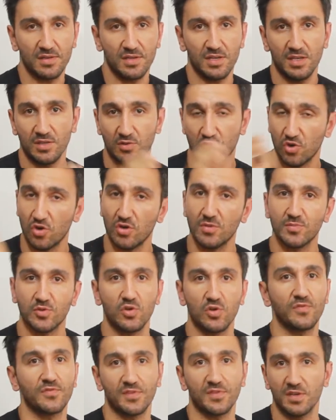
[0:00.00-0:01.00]
in terms
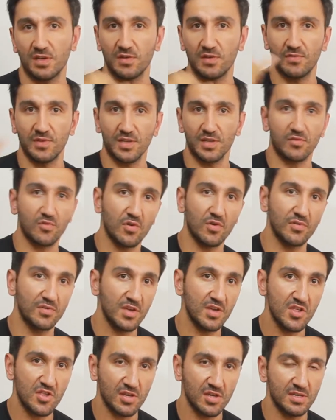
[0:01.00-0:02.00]
of the weather
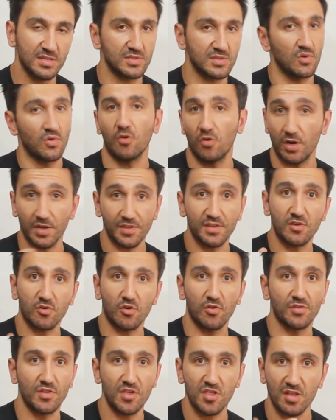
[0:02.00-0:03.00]
conditions or other
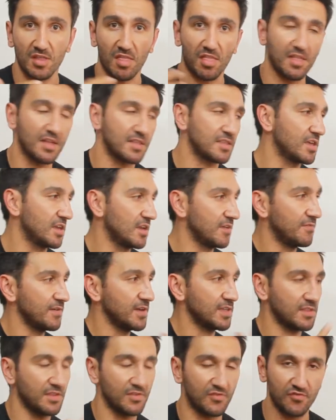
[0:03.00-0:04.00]
conditions that can
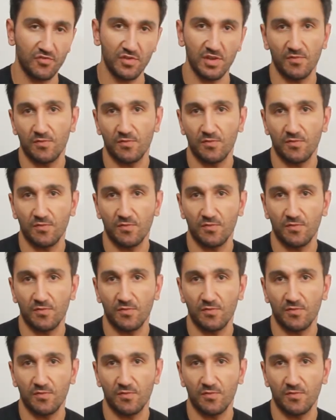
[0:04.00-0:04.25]
affect the tree.